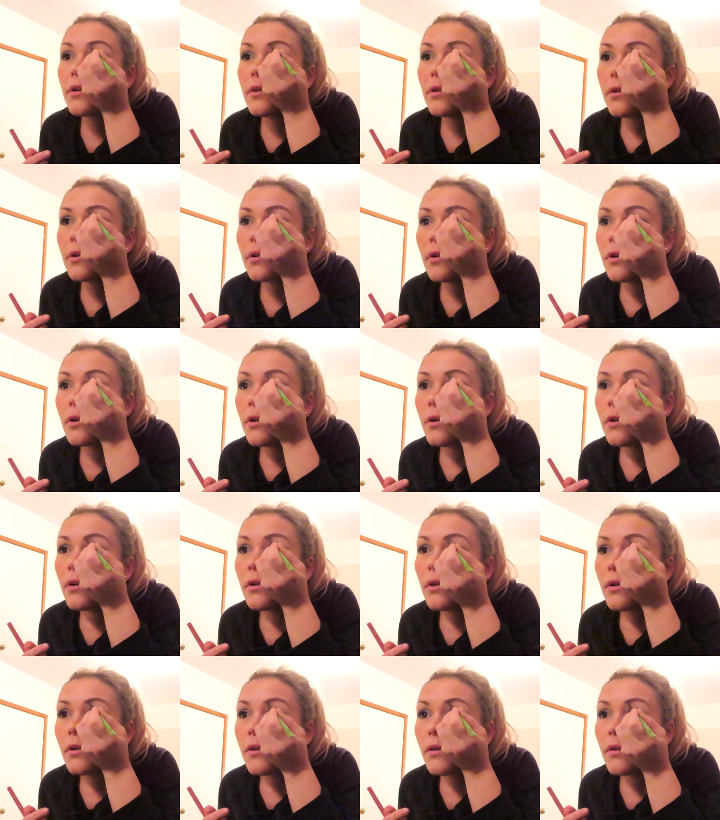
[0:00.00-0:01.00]

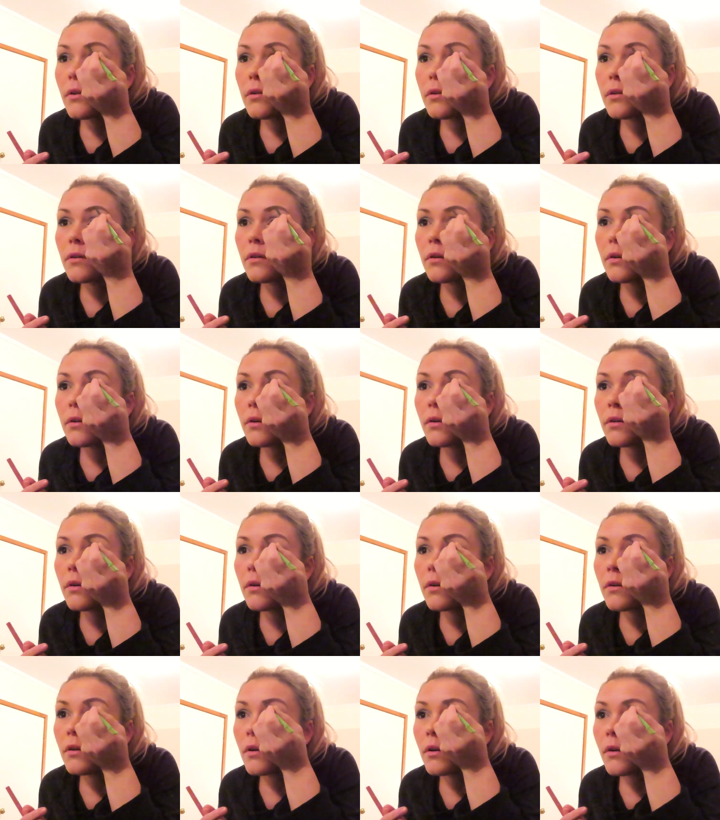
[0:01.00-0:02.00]

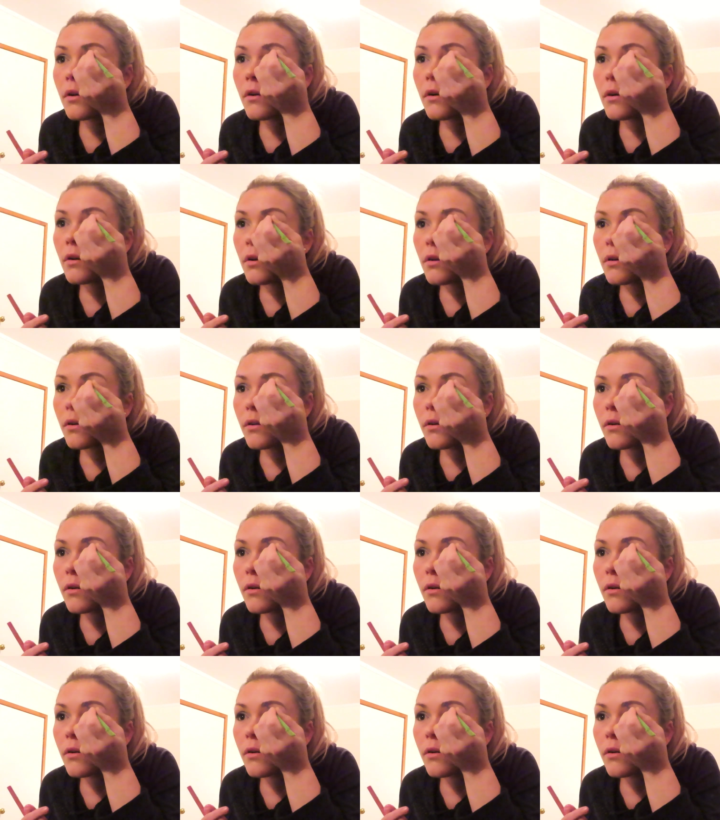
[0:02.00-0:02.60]
[no speech]